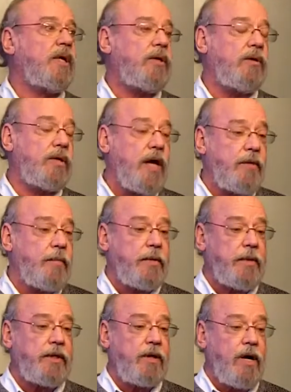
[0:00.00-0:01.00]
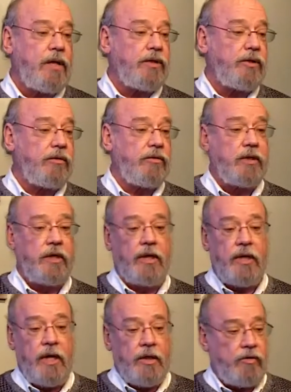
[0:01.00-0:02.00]
You know, God may be calling you in
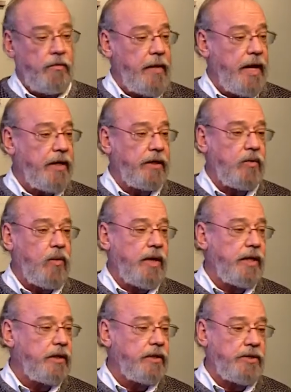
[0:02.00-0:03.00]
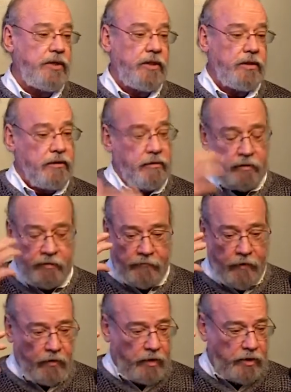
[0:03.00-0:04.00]
a dramatic way this year to
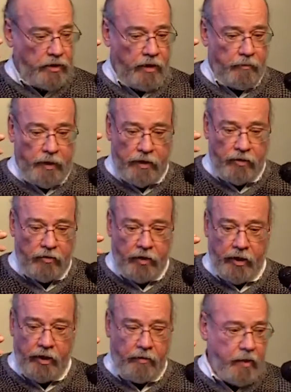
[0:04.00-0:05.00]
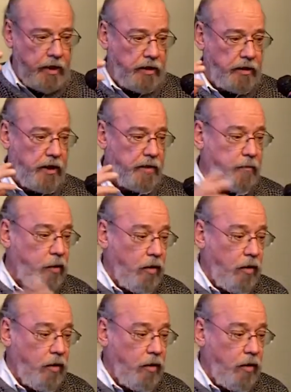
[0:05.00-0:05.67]
focus on ministry among the